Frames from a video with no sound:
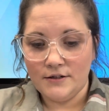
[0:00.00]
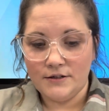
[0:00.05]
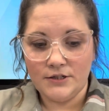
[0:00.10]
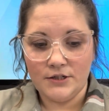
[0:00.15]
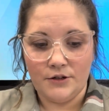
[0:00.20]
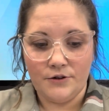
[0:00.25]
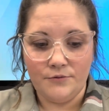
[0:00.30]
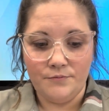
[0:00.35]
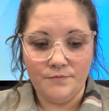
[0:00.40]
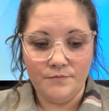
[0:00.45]

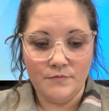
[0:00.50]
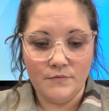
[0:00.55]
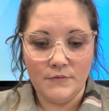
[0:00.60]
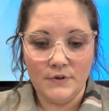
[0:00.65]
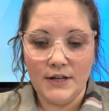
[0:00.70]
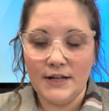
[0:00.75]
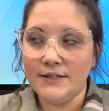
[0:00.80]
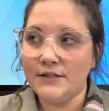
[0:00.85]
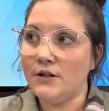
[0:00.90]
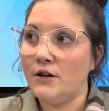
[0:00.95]
So
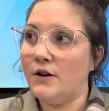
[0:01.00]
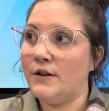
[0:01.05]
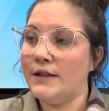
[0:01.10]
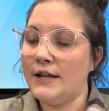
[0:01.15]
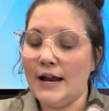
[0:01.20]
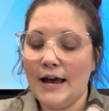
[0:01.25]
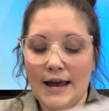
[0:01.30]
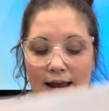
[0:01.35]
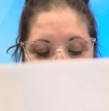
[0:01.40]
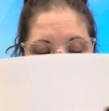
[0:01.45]
that's all
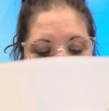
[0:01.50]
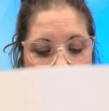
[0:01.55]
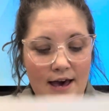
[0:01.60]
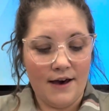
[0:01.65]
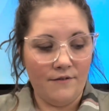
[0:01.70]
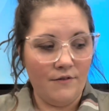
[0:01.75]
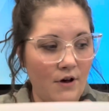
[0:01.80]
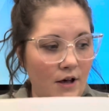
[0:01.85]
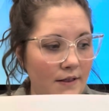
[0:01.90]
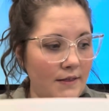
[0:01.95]
that I
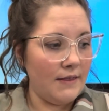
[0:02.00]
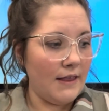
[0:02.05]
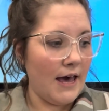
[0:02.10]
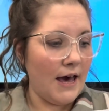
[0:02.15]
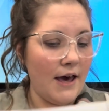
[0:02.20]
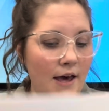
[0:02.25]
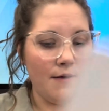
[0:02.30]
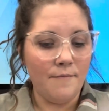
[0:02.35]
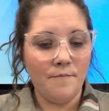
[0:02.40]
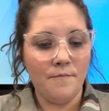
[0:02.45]
have on
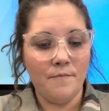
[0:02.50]
that.